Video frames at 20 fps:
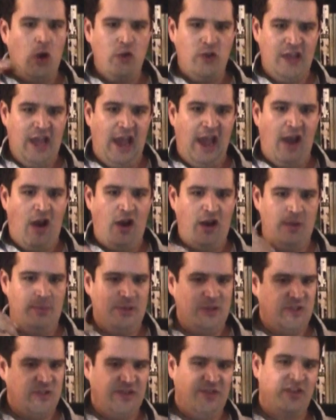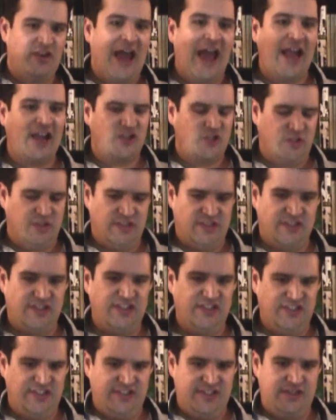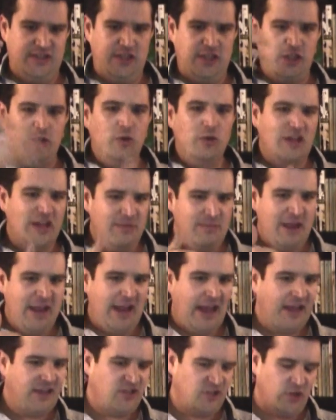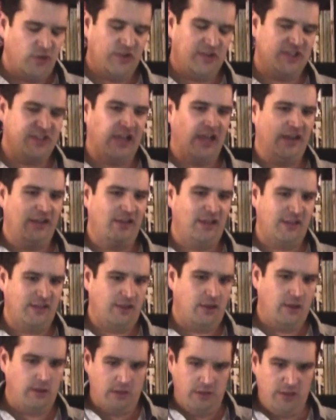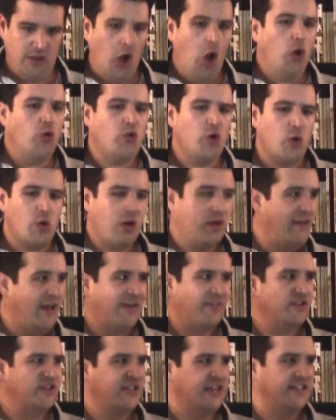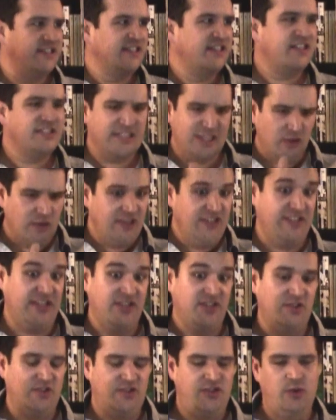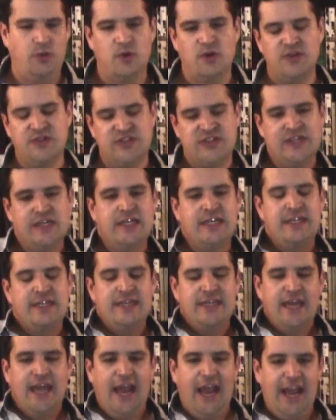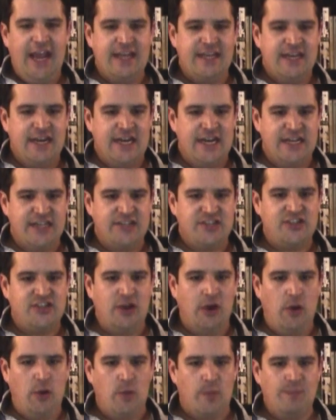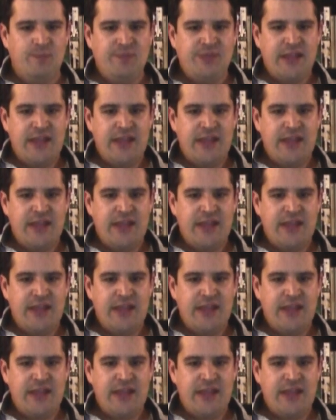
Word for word: oh yeah on a bunch of different actions because the Kool Aid Man, I joke, is kind of like the the Hodor of advertising because he only says those two words, and uh, so